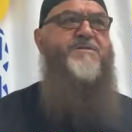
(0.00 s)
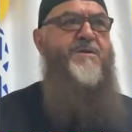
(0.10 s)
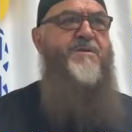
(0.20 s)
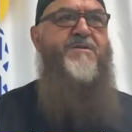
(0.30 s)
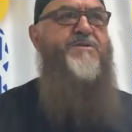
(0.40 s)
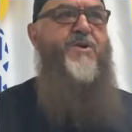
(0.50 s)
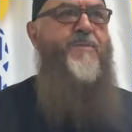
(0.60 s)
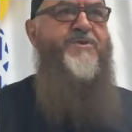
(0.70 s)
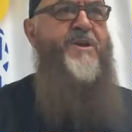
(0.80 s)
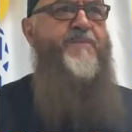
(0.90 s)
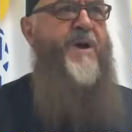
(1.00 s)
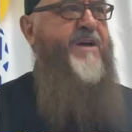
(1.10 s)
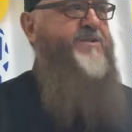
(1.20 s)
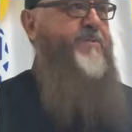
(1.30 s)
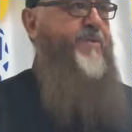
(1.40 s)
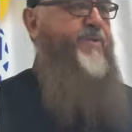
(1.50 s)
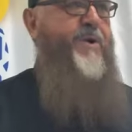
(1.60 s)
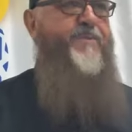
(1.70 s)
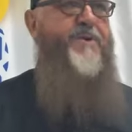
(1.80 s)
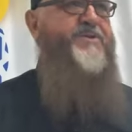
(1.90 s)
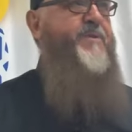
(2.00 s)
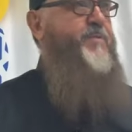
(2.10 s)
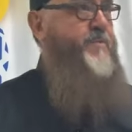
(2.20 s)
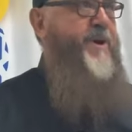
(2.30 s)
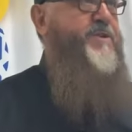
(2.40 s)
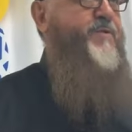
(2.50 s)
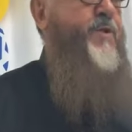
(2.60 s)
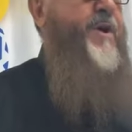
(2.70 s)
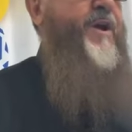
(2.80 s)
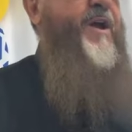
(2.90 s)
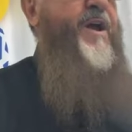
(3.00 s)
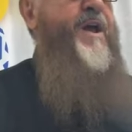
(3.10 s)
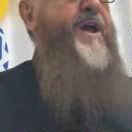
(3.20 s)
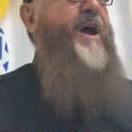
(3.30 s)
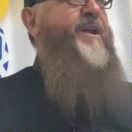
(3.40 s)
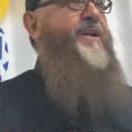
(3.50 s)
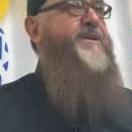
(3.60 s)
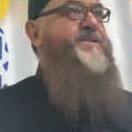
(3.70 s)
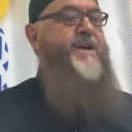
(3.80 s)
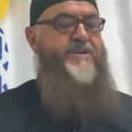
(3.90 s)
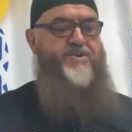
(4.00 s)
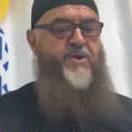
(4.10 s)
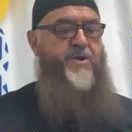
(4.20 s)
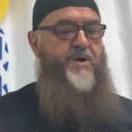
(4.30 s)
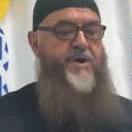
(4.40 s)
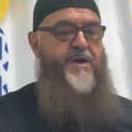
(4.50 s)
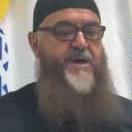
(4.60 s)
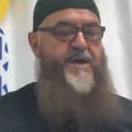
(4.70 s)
It's, it's almost impossible for a person prepares for it and does that. So